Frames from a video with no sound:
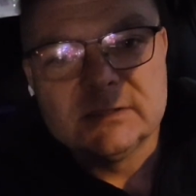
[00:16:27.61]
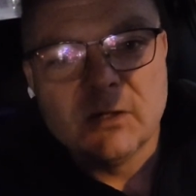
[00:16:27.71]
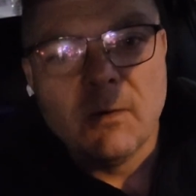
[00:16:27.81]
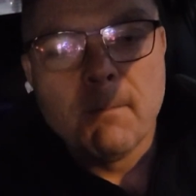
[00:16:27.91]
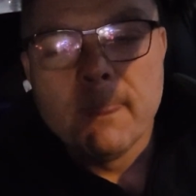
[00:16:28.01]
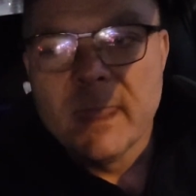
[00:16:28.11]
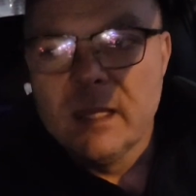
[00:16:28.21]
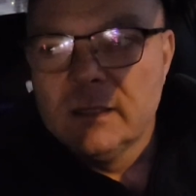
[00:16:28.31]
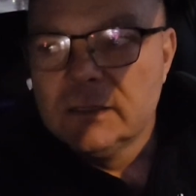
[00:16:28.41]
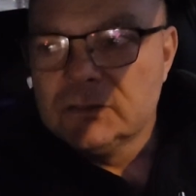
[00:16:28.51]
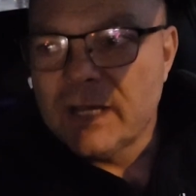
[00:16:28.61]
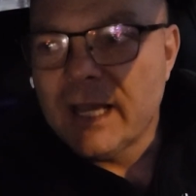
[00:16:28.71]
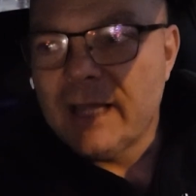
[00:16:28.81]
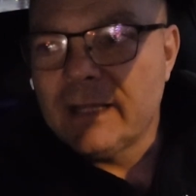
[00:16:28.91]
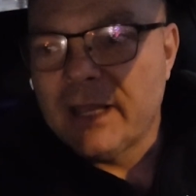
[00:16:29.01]
So I
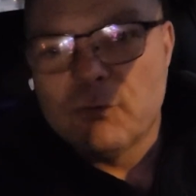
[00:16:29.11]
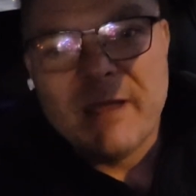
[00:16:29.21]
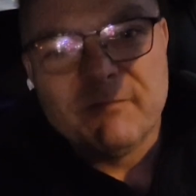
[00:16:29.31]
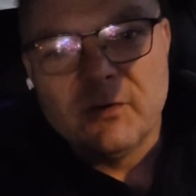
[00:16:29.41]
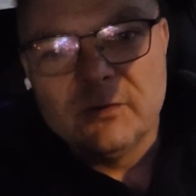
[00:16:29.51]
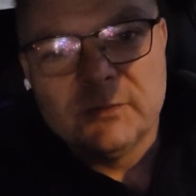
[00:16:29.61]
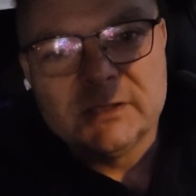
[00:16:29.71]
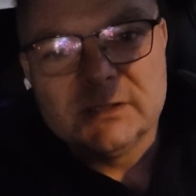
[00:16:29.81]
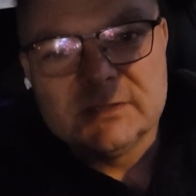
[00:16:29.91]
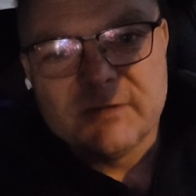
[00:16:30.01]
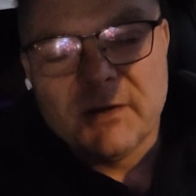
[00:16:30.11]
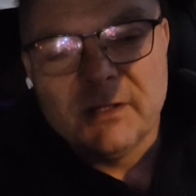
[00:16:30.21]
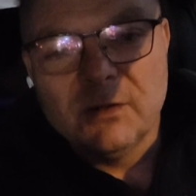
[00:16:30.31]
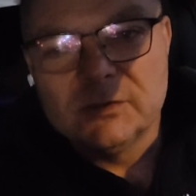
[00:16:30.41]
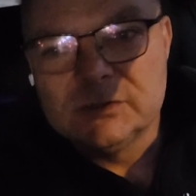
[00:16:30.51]
got like grapefruit, which is very
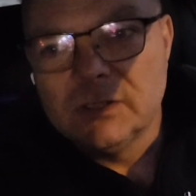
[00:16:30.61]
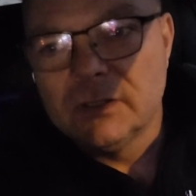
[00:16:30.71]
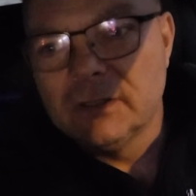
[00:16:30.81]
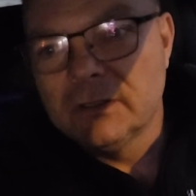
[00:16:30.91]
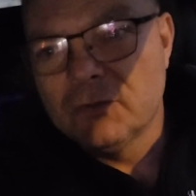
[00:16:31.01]
low sugar.